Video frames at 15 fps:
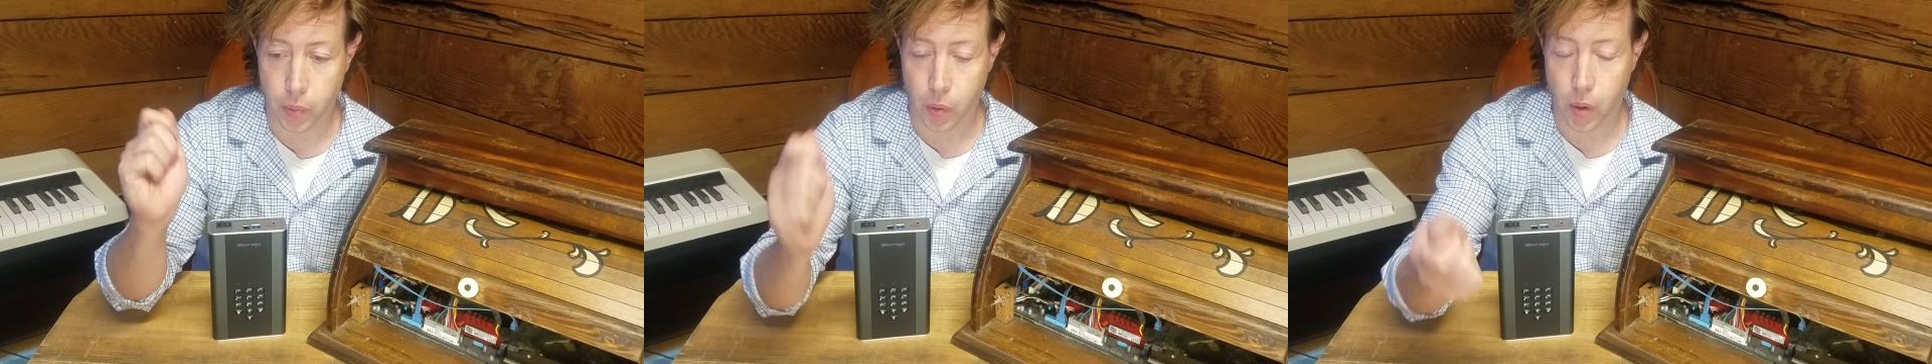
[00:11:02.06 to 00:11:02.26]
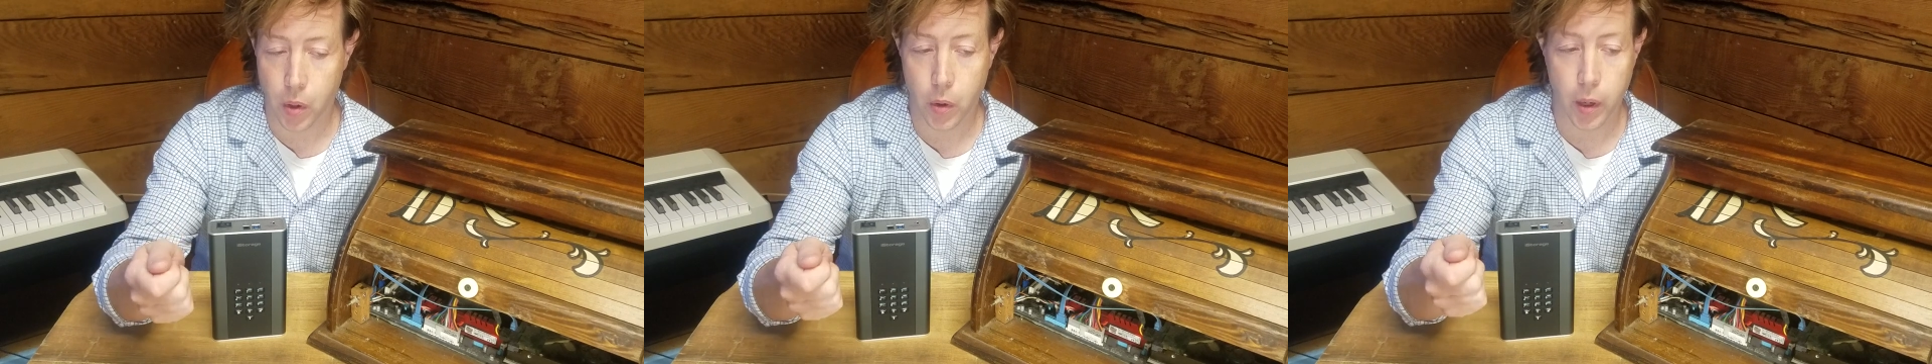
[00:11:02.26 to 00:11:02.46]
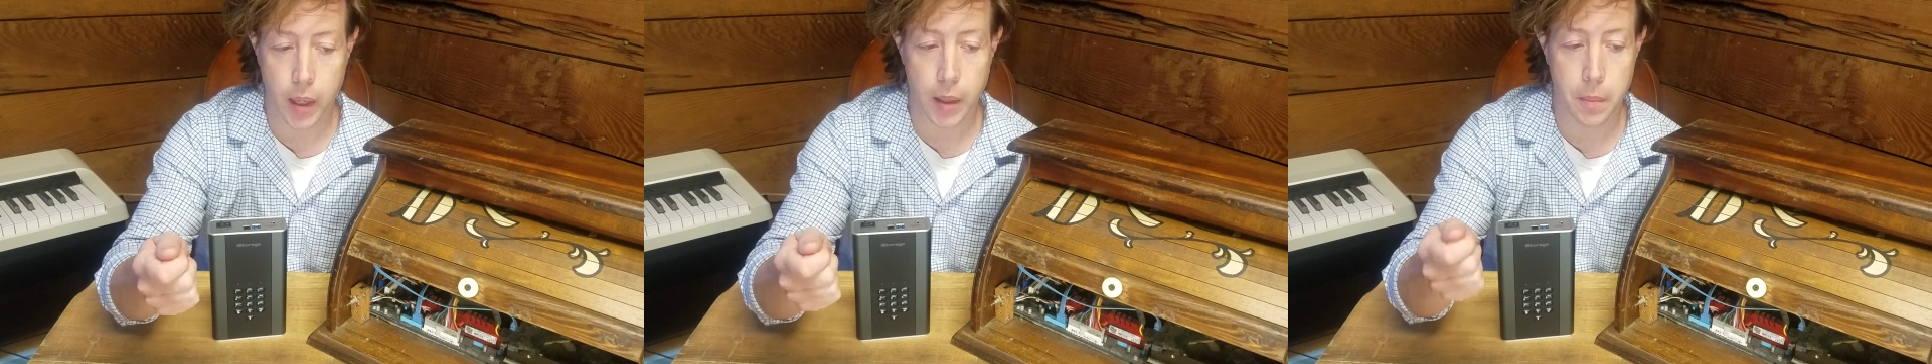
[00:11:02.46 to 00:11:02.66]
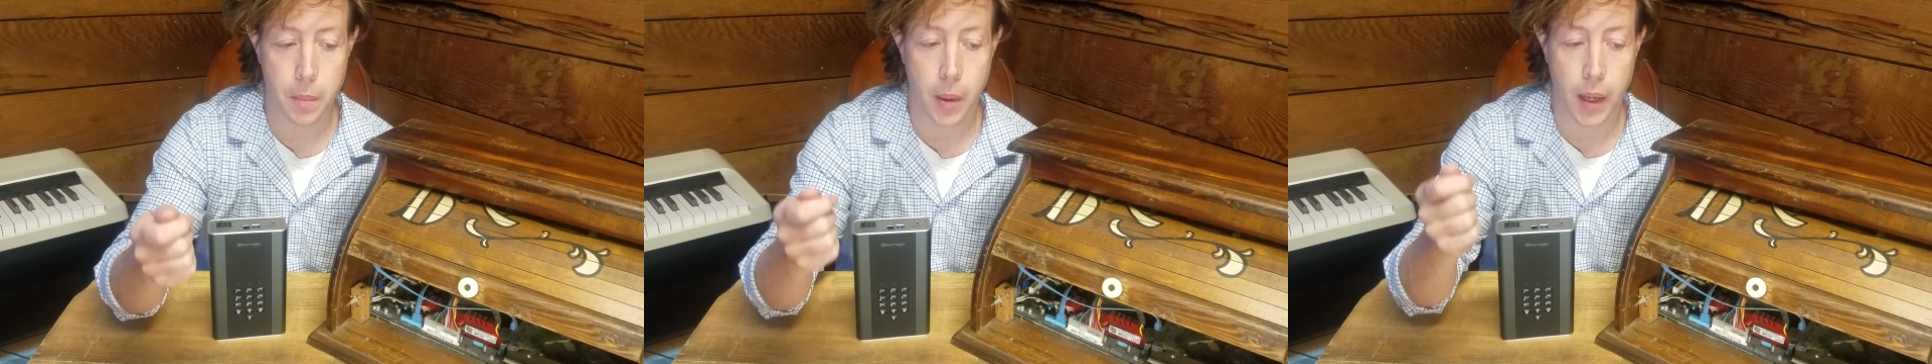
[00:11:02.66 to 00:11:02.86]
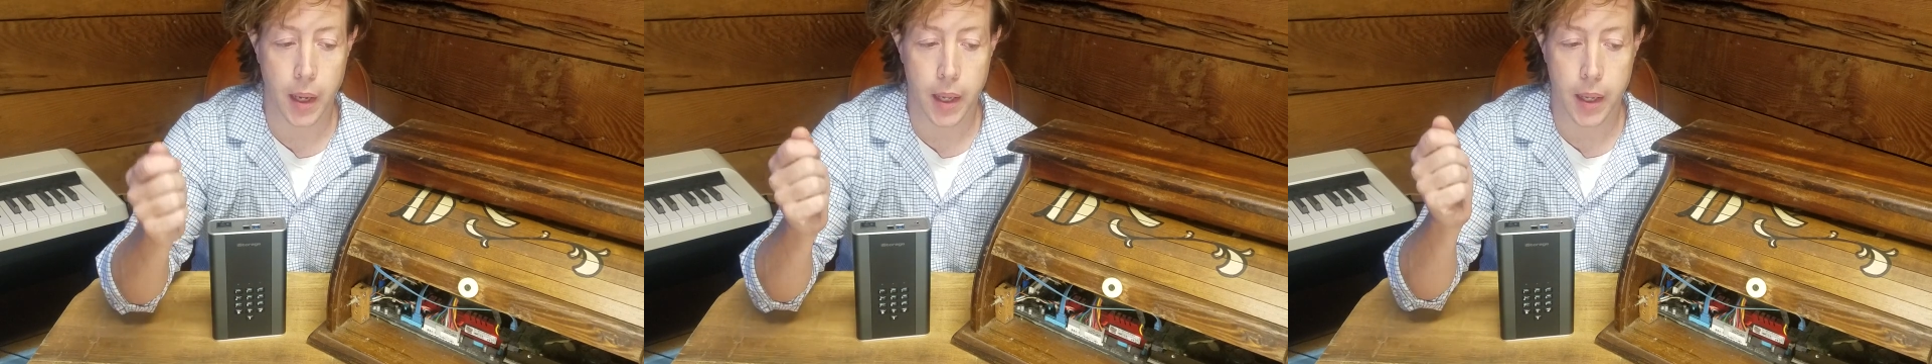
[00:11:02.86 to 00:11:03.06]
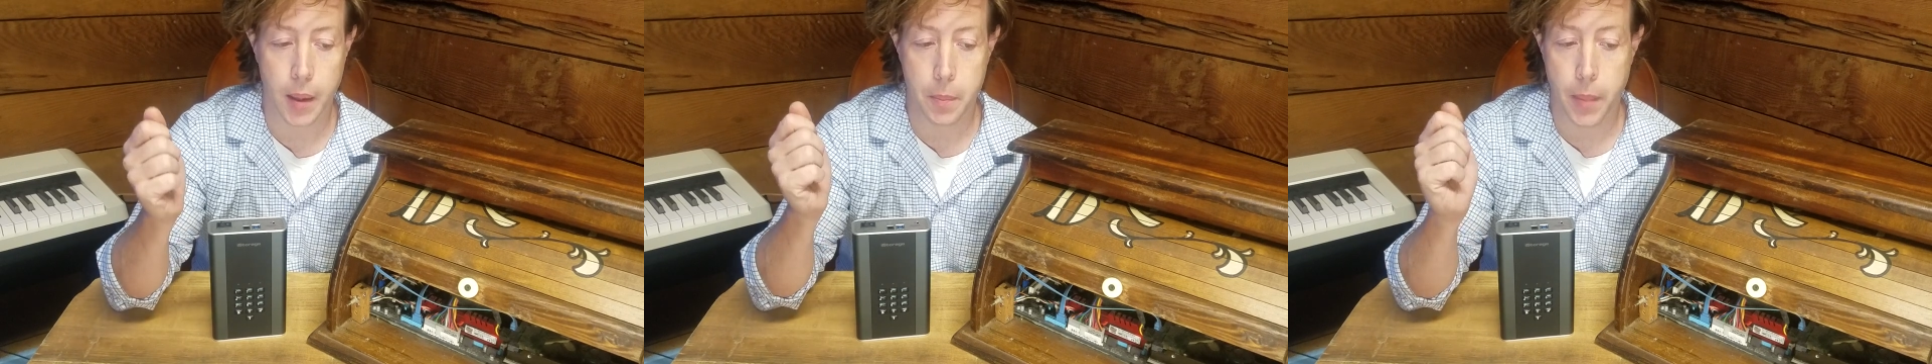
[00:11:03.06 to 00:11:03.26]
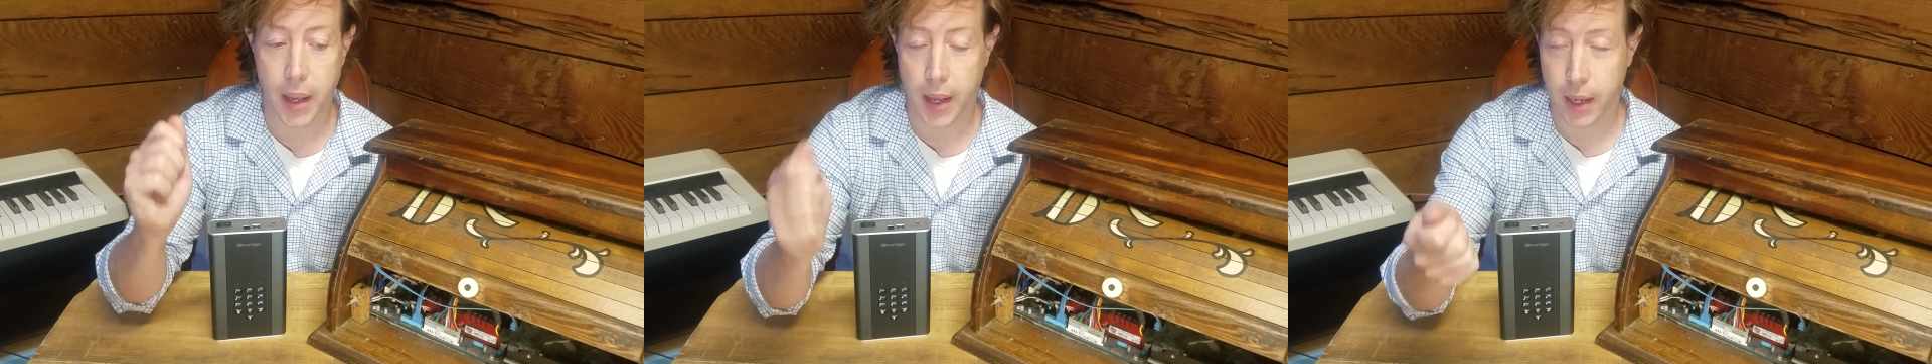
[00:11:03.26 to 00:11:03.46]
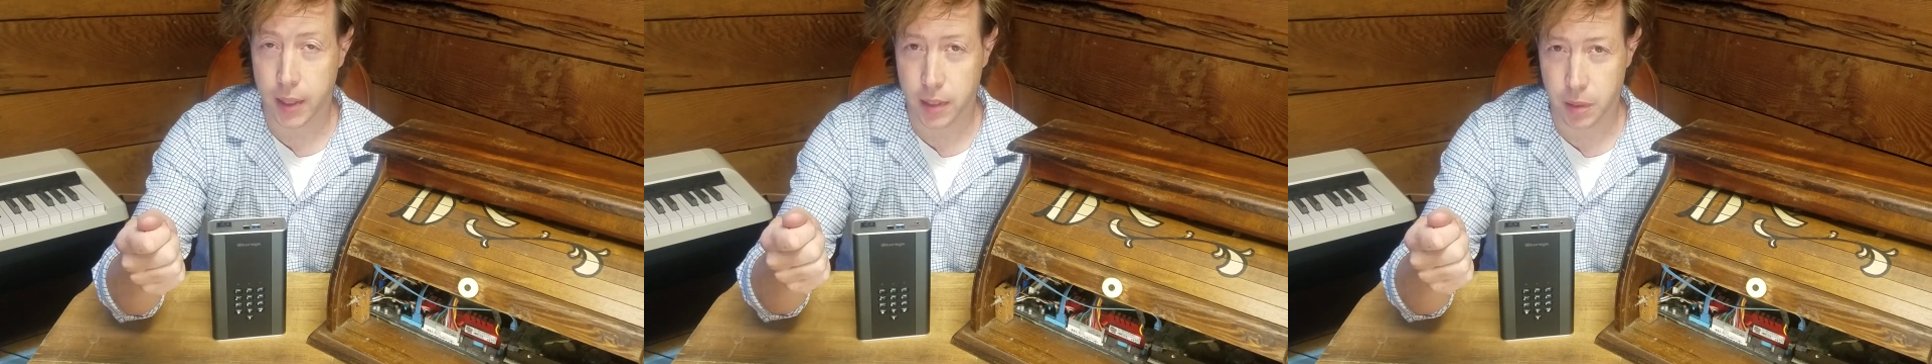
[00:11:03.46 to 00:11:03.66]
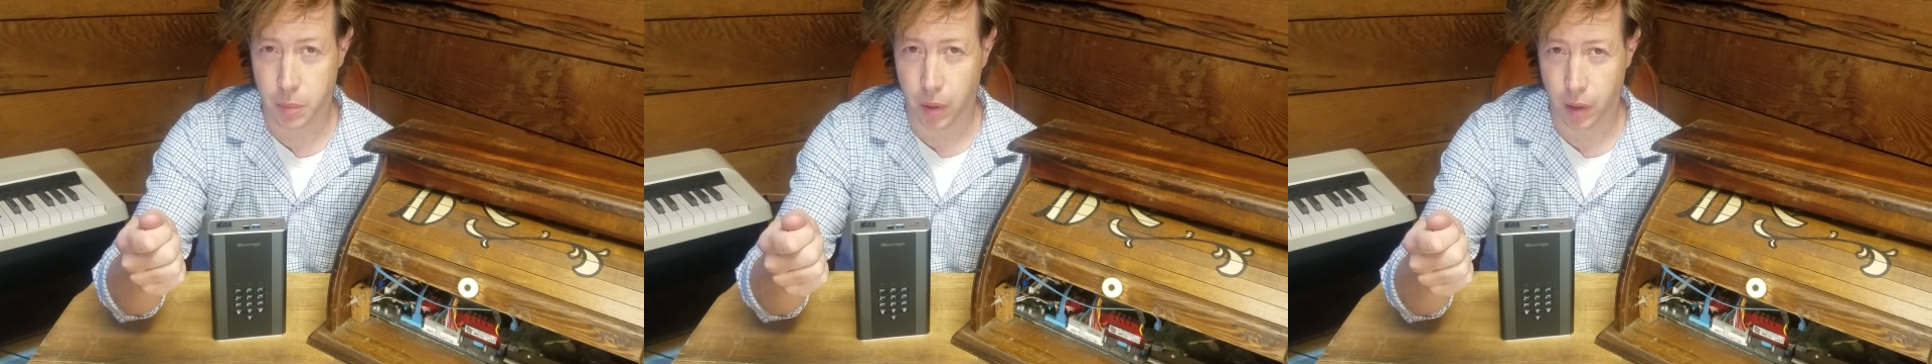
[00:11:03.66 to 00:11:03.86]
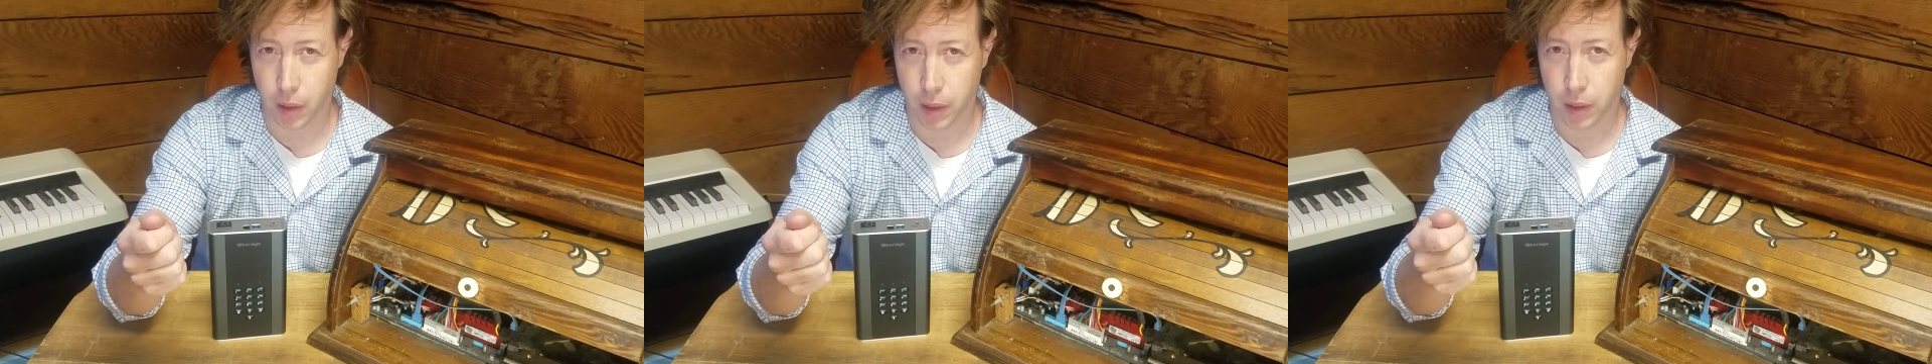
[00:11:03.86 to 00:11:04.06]
program by
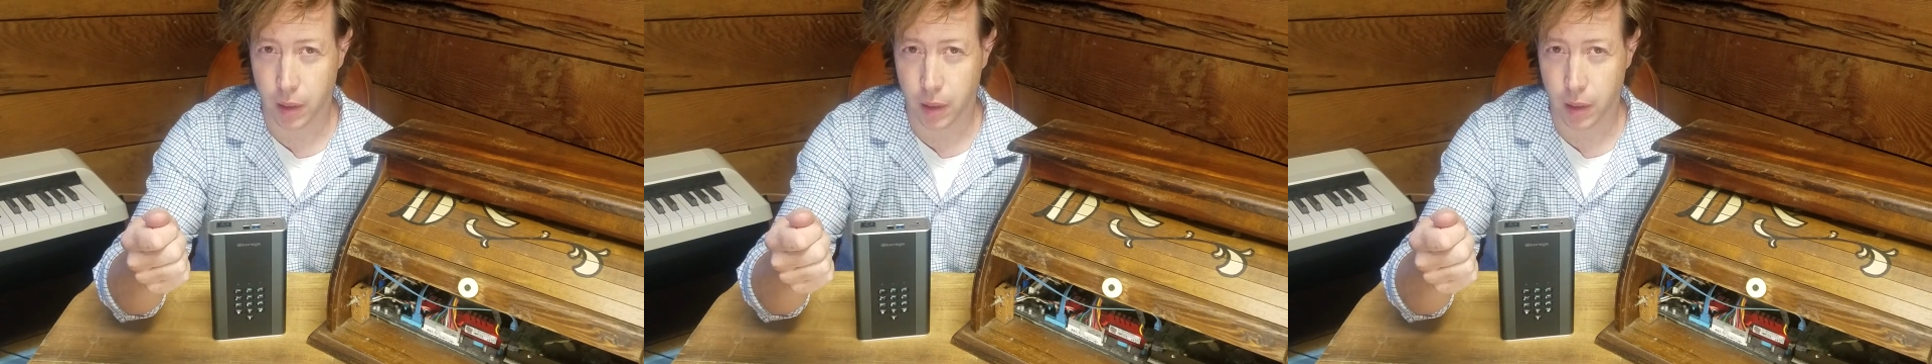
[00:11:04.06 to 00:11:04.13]
Passmark